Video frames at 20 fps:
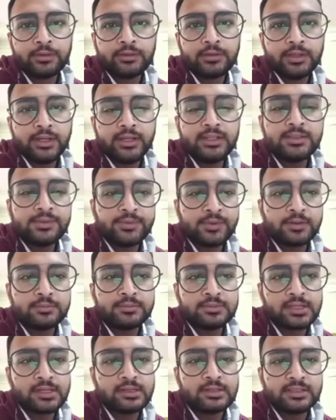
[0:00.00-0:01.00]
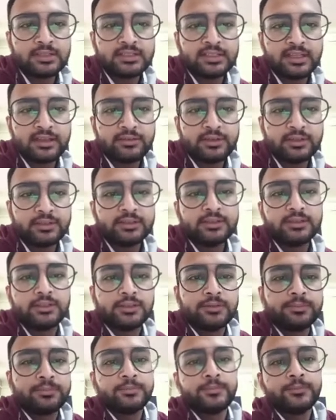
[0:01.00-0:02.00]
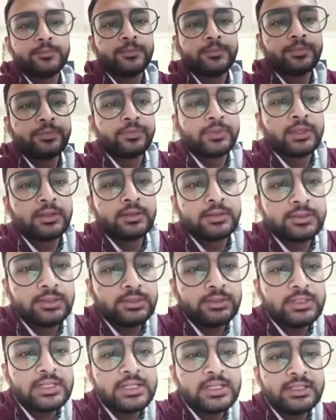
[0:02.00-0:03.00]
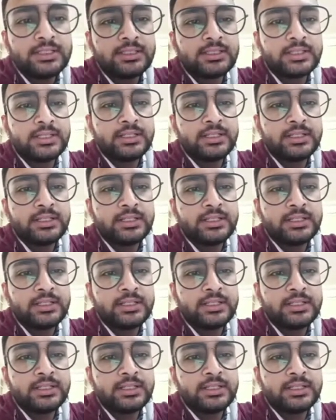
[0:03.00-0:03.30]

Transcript: It's from standard 7th. So let us